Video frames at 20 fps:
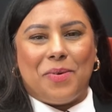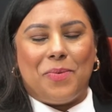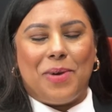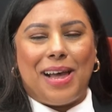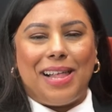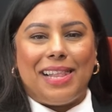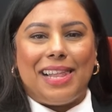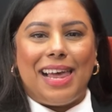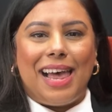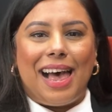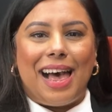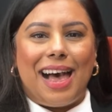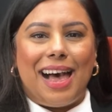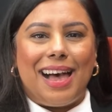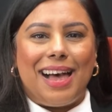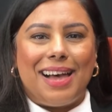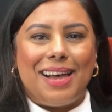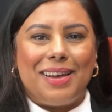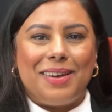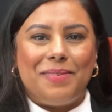Well,
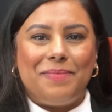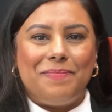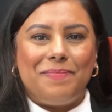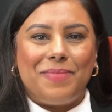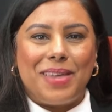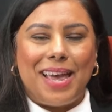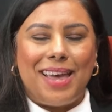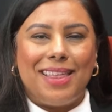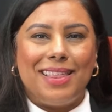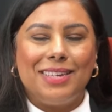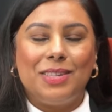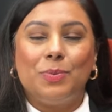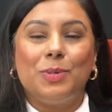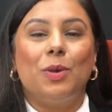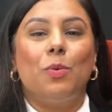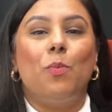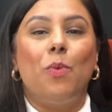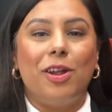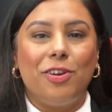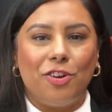um, this
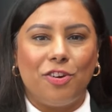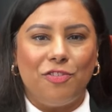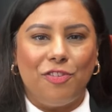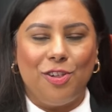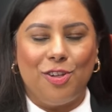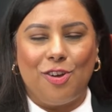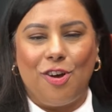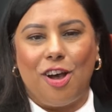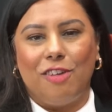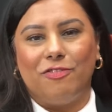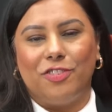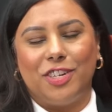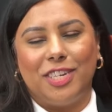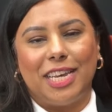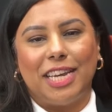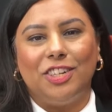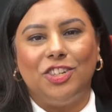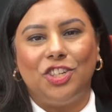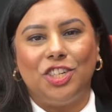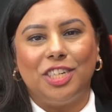was a wonderful
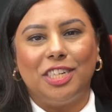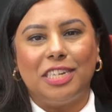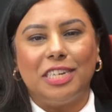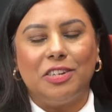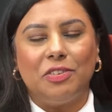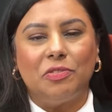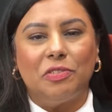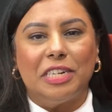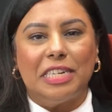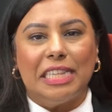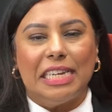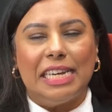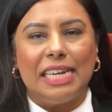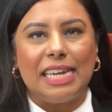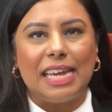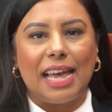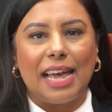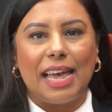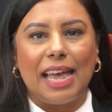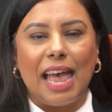conversation, and really,
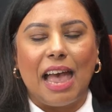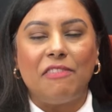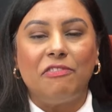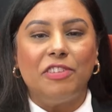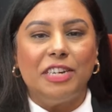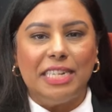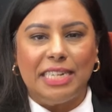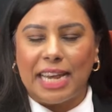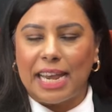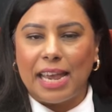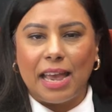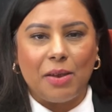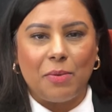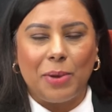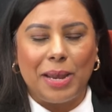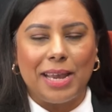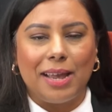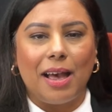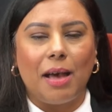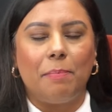uh, every day I
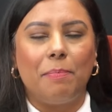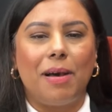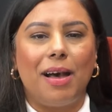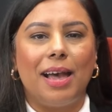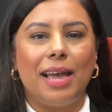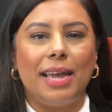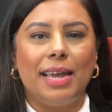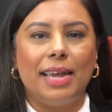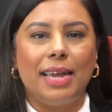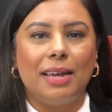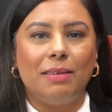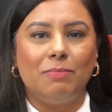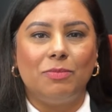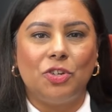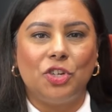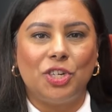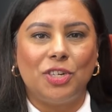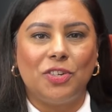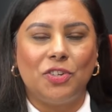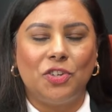wake up, I am
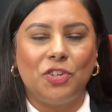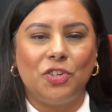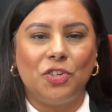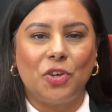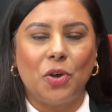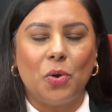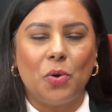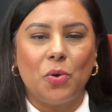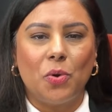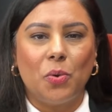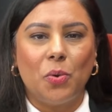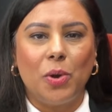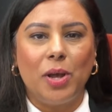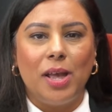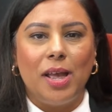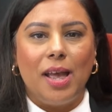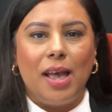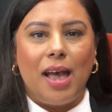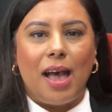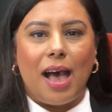just so
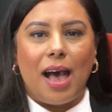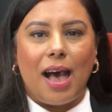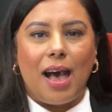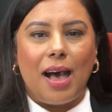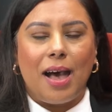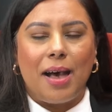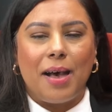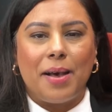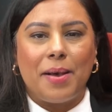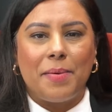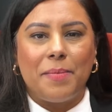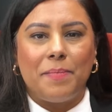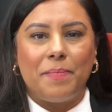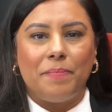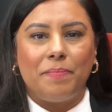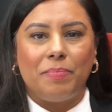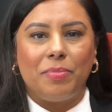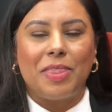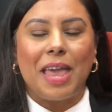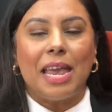um,
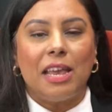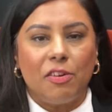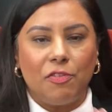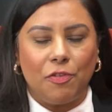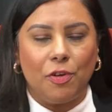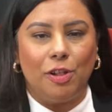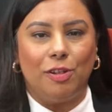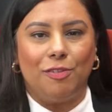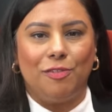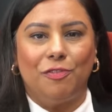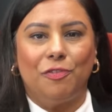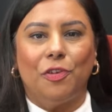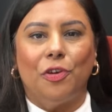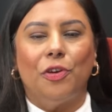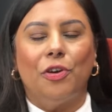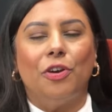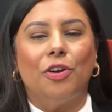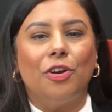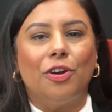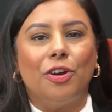thankful
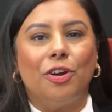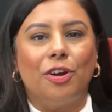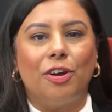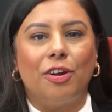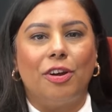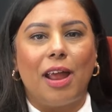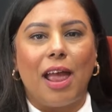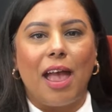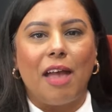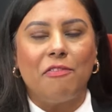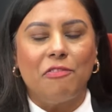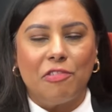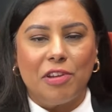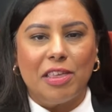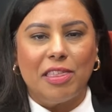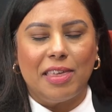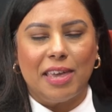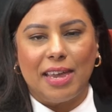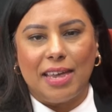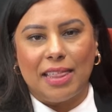for
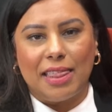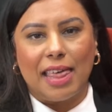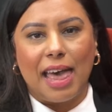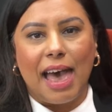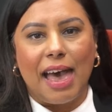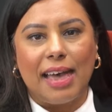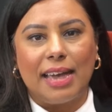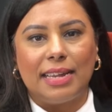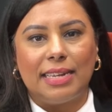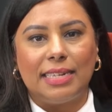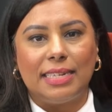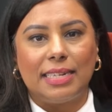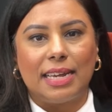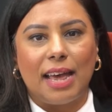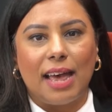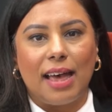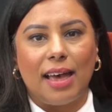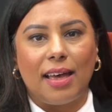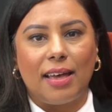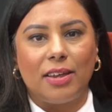everything that
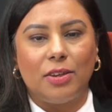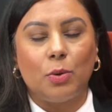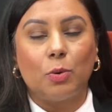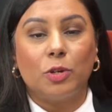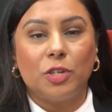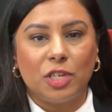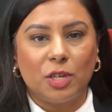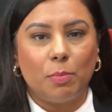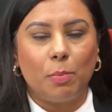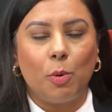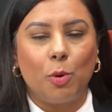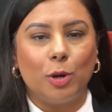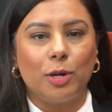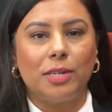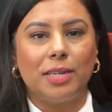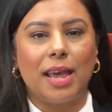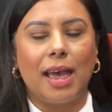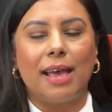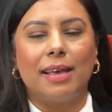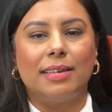uh, your
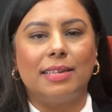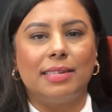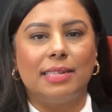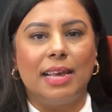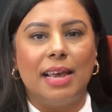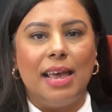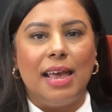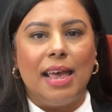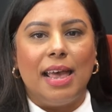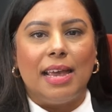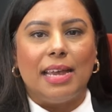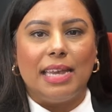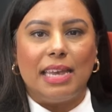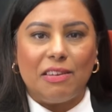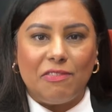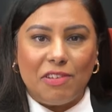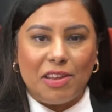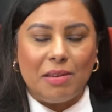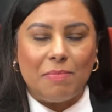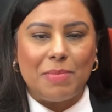support has
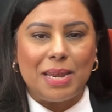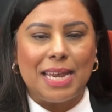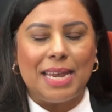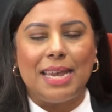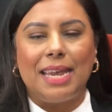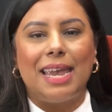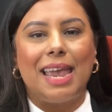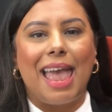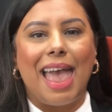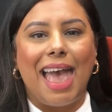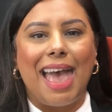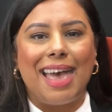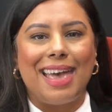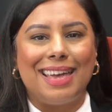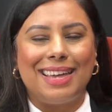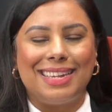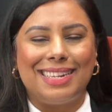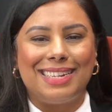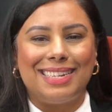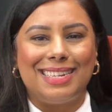given me.
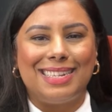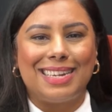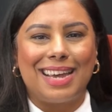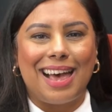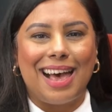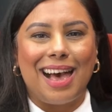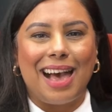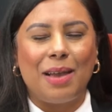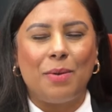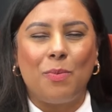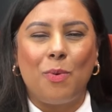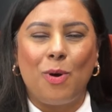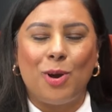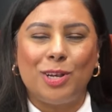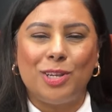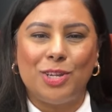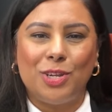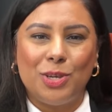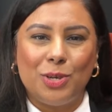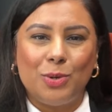And uh, I
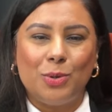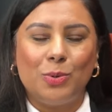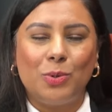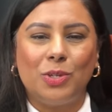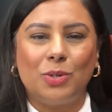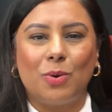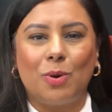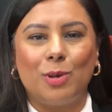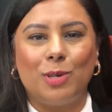want you to